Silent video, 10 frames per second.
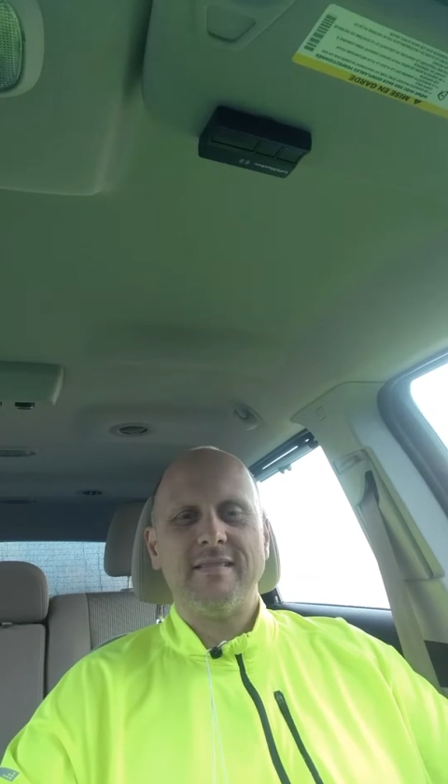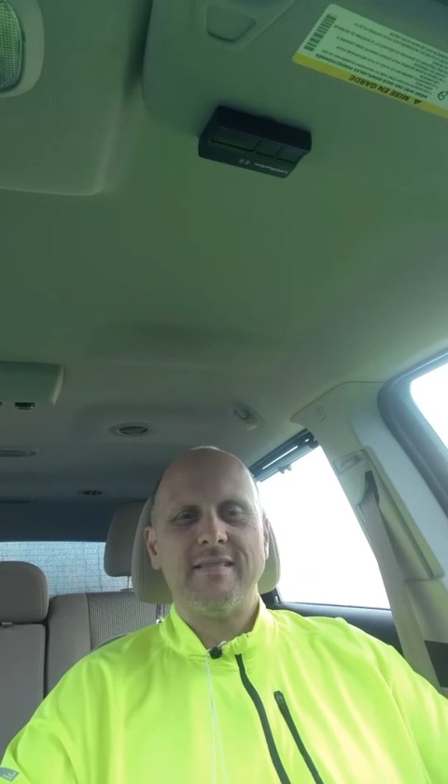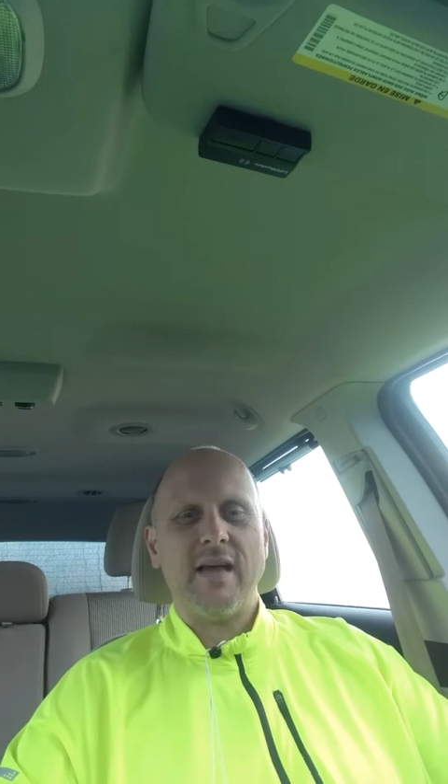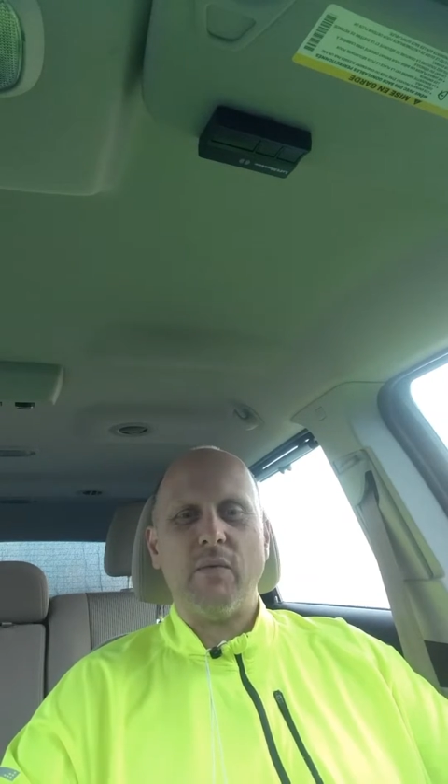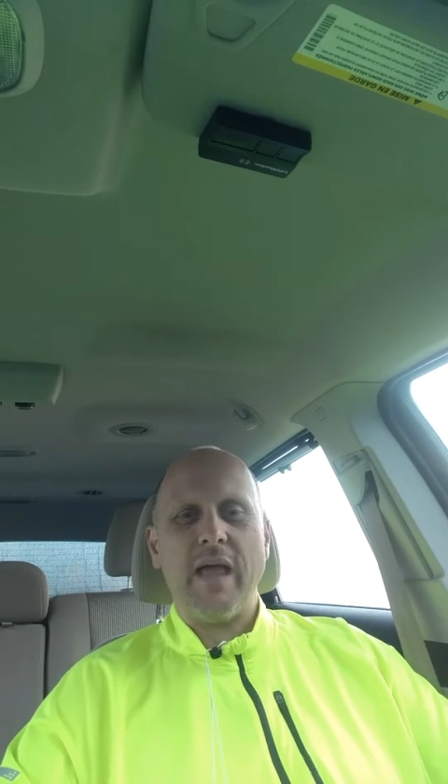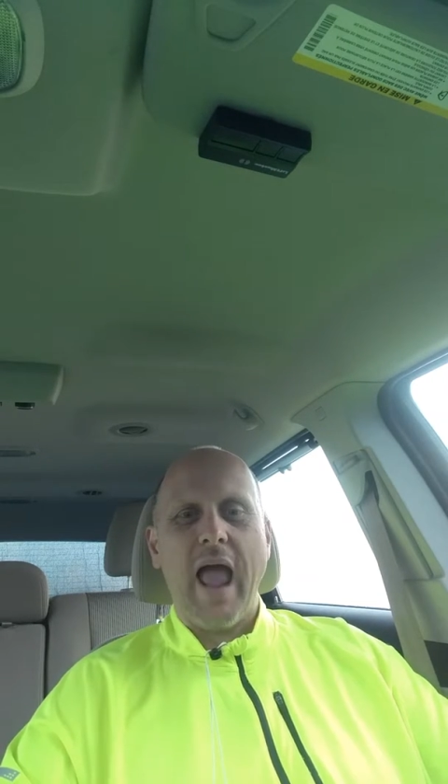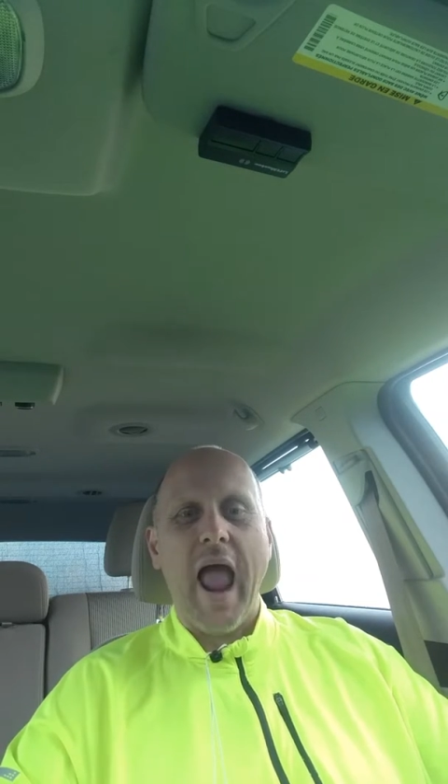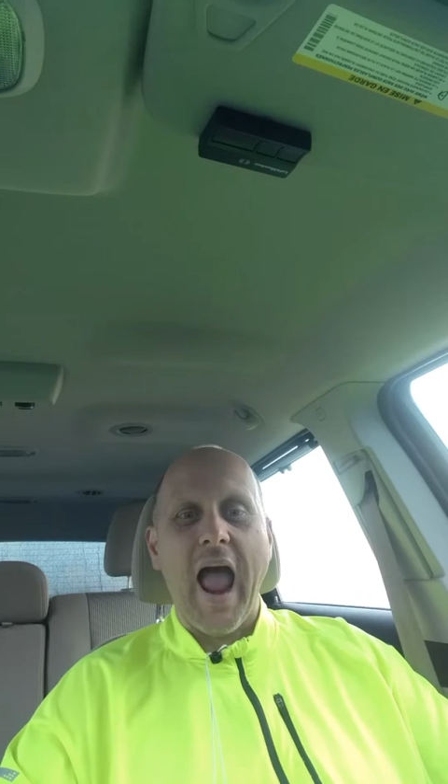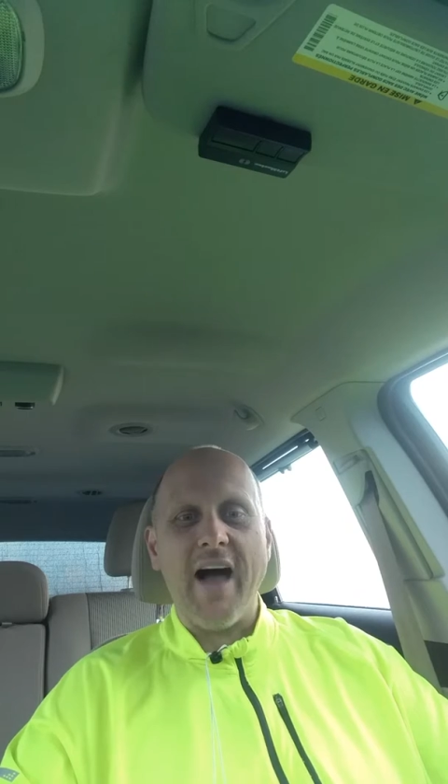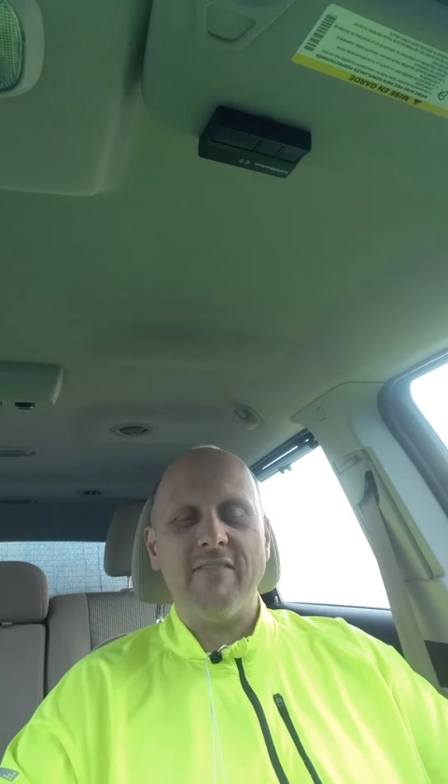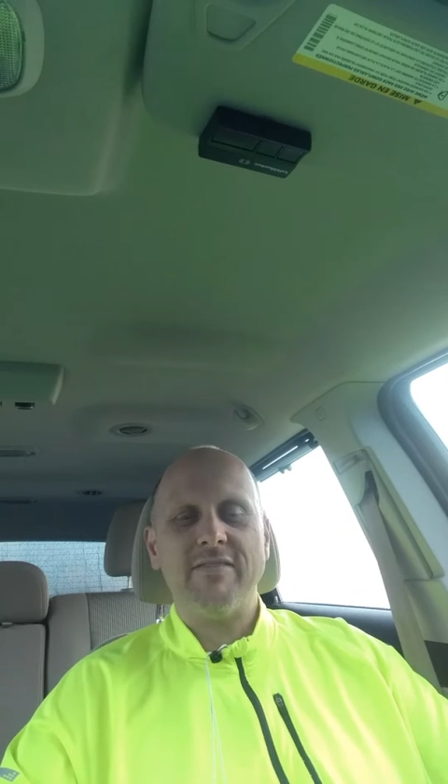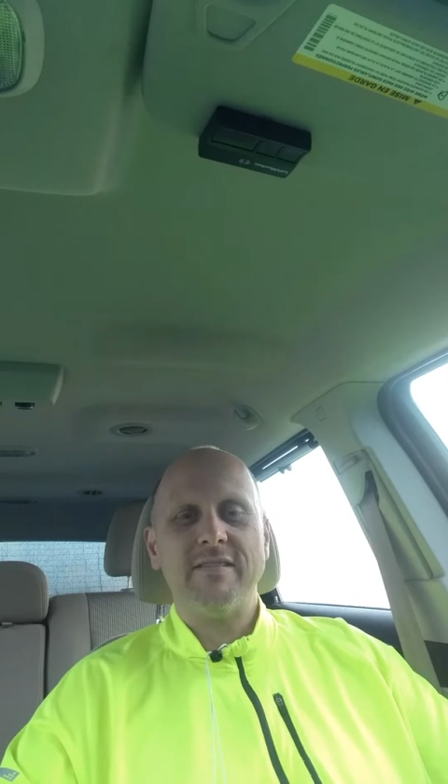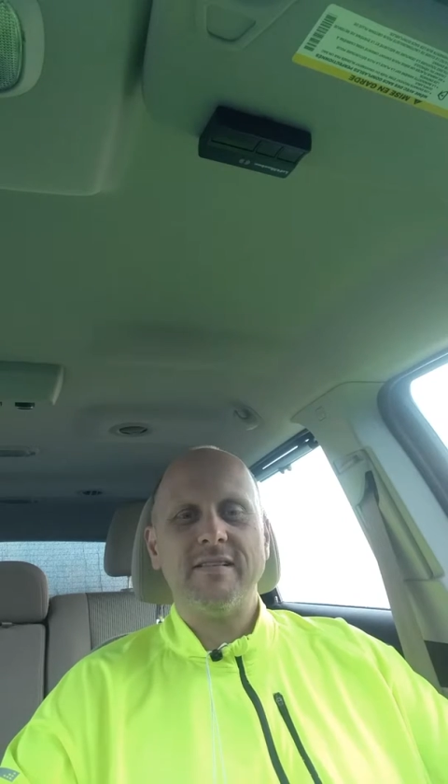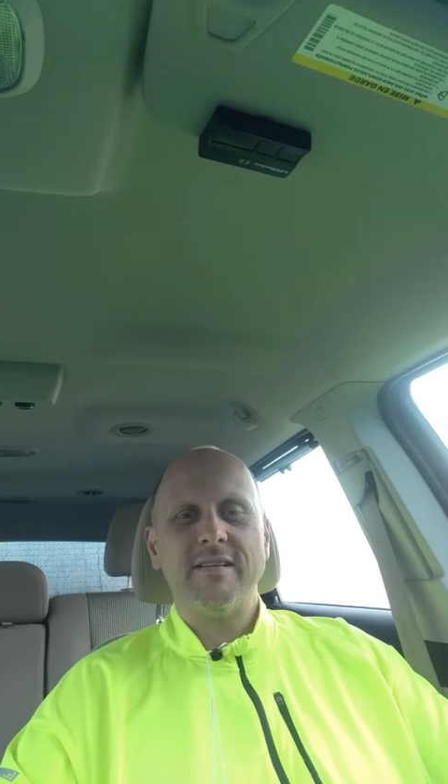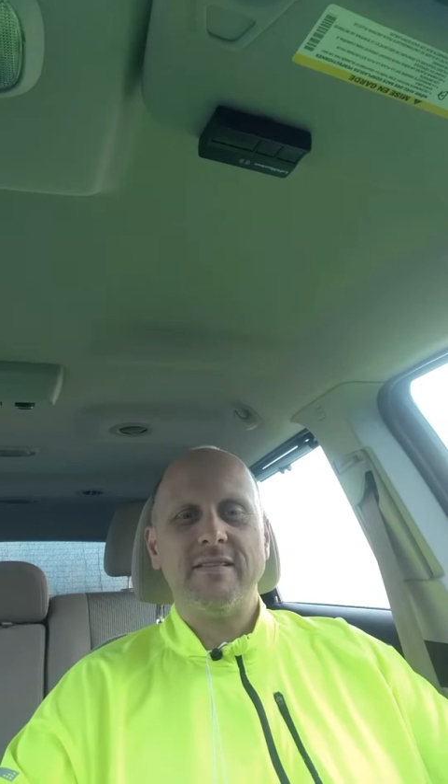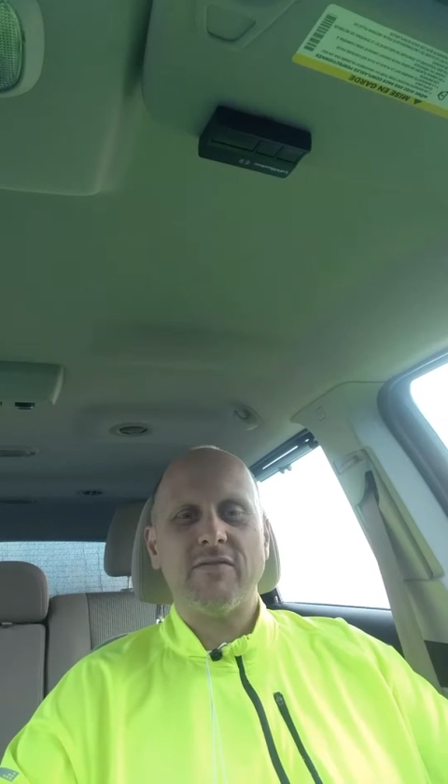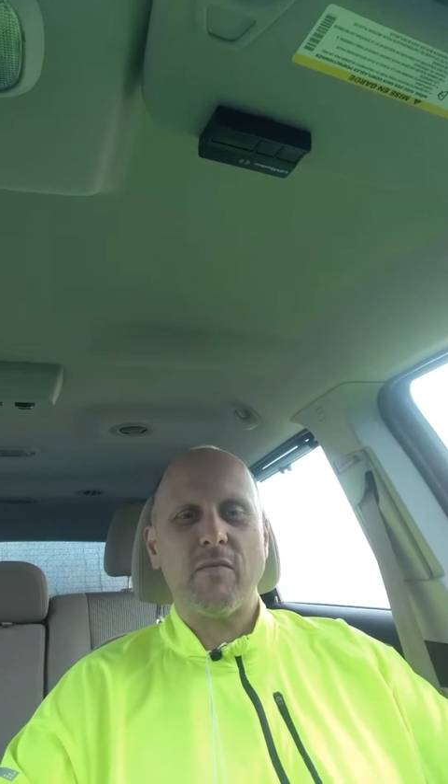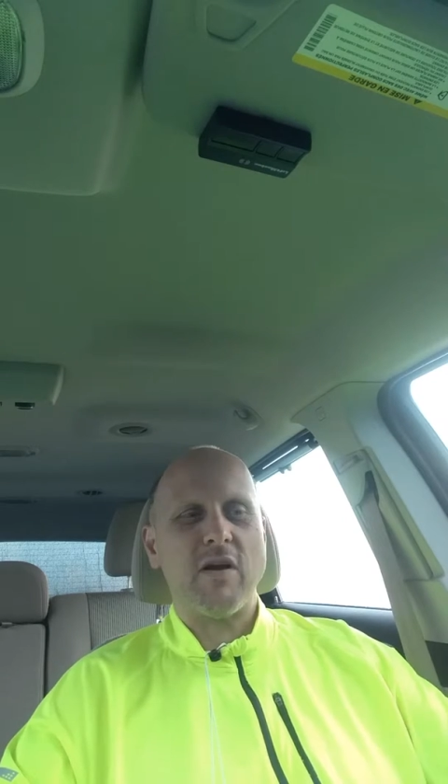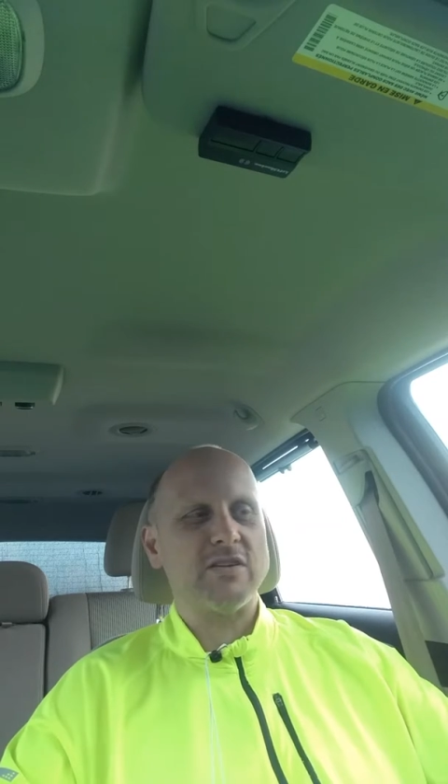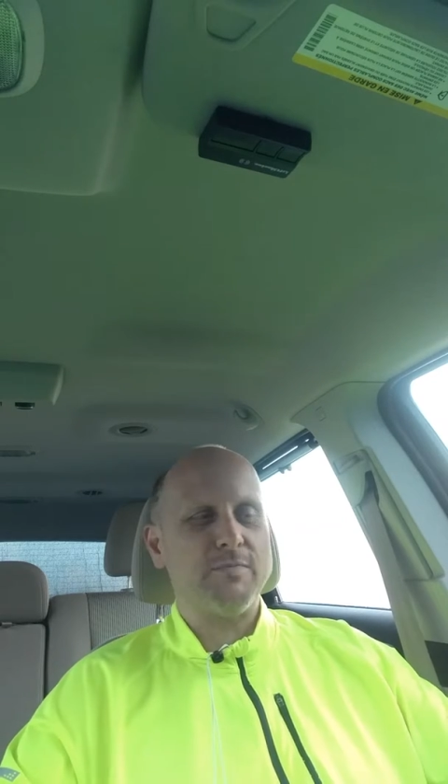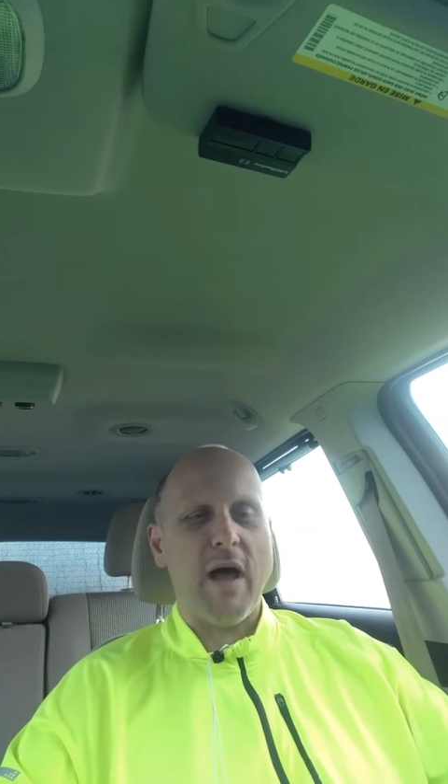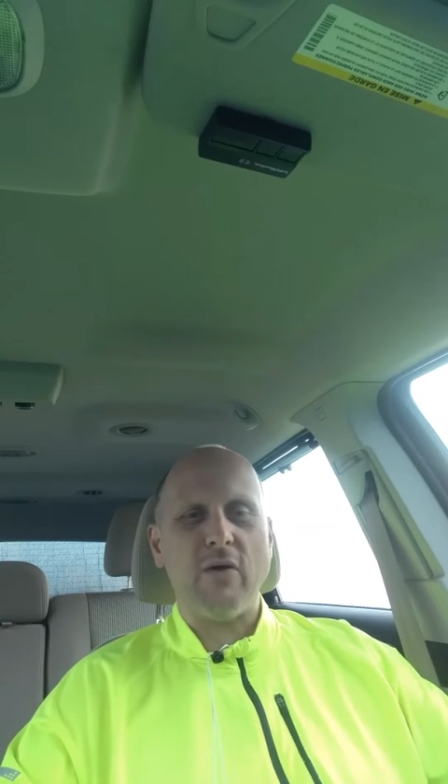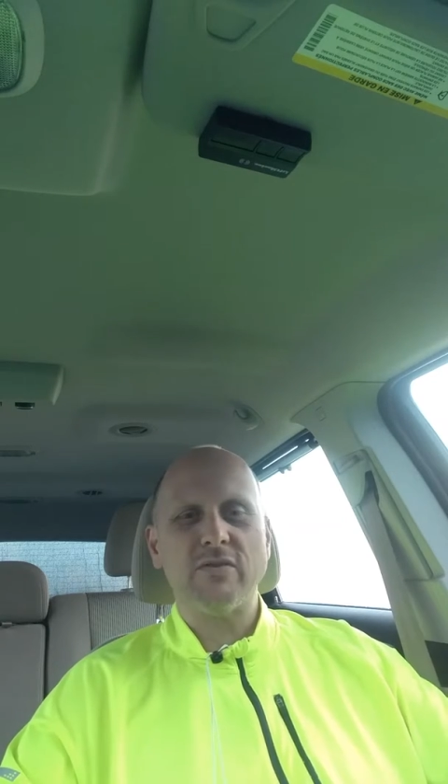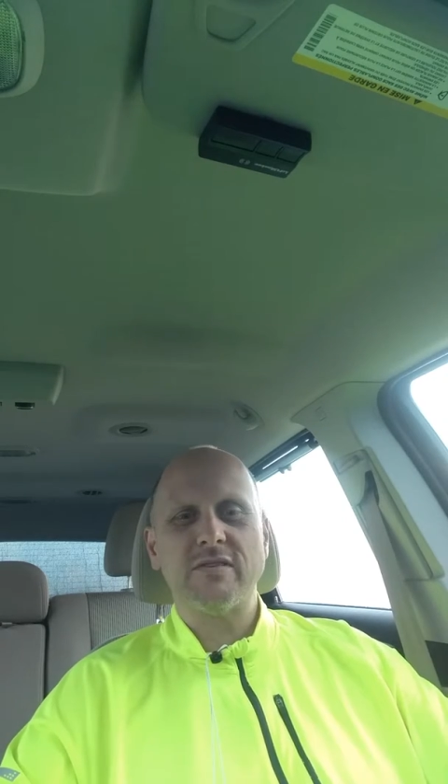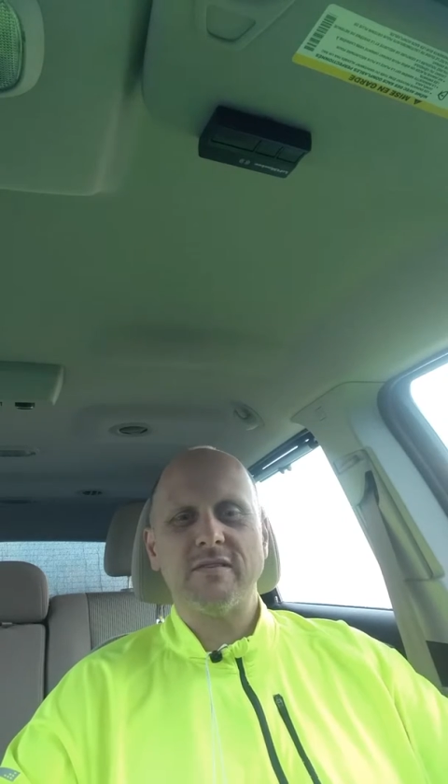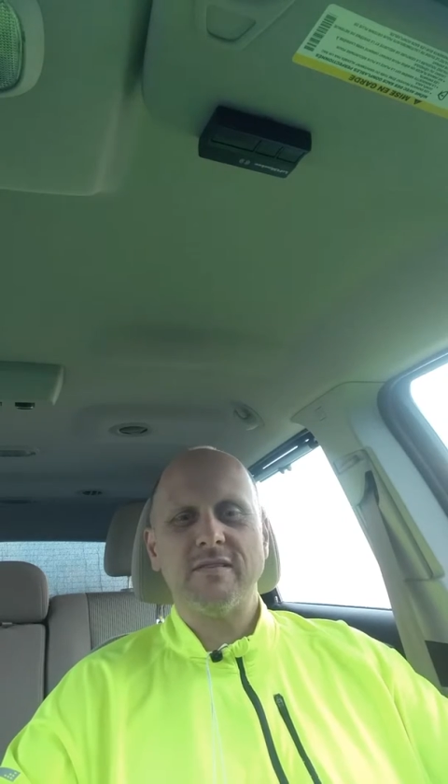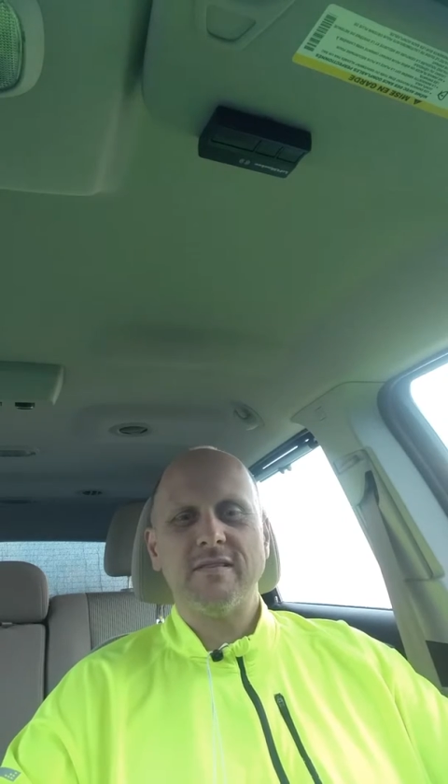that we have, from our spouse,